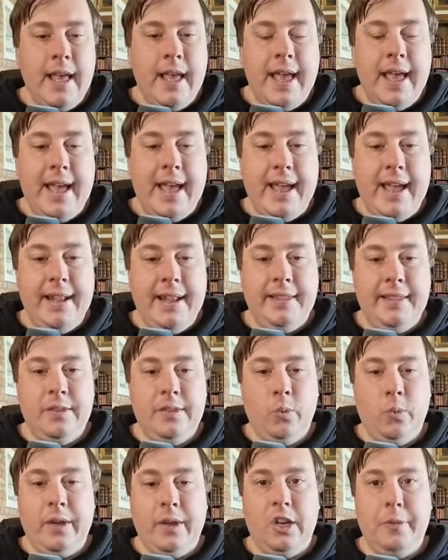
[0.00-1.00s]

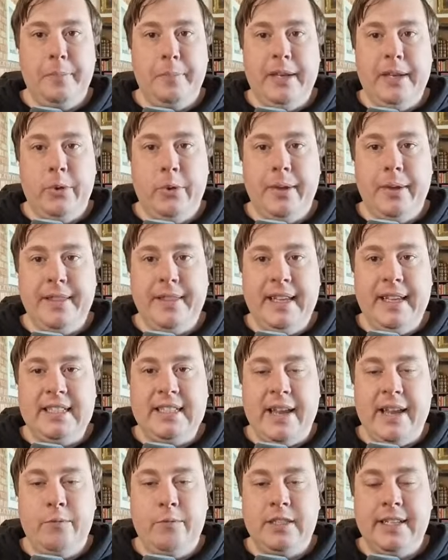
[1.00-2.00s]
and we're going to be doing
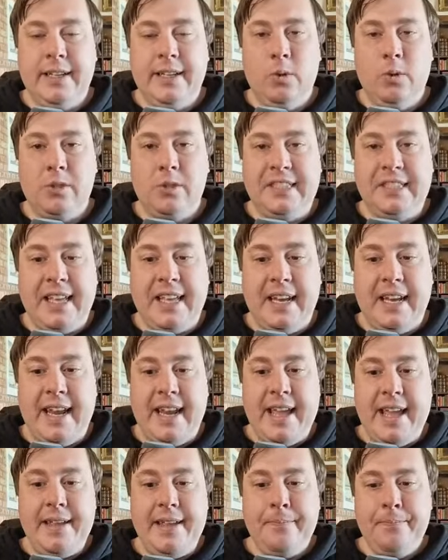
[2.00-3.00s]
these every single
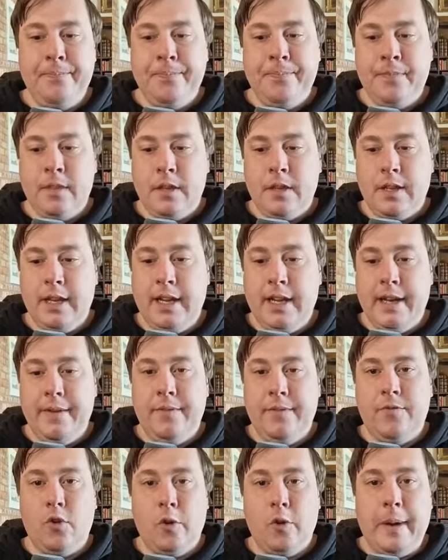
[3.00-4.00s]
Saturday
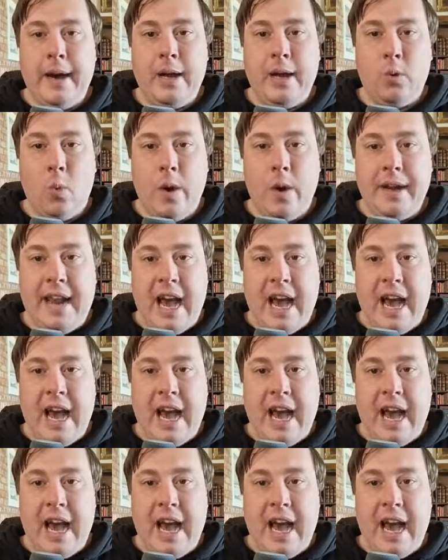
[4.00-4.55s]
for about 1